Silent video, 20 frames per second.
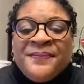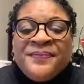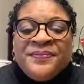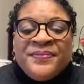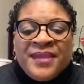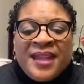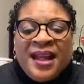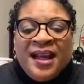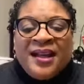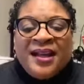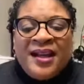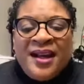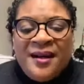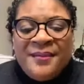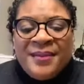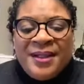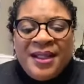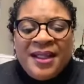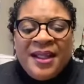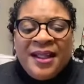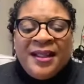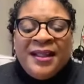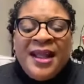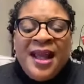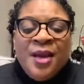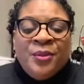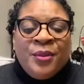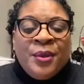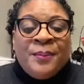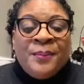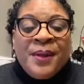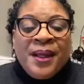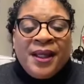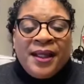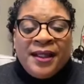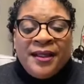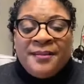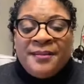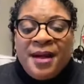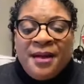They're coming in. We're picking
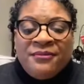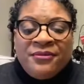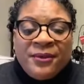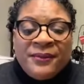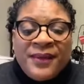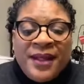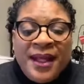them up from the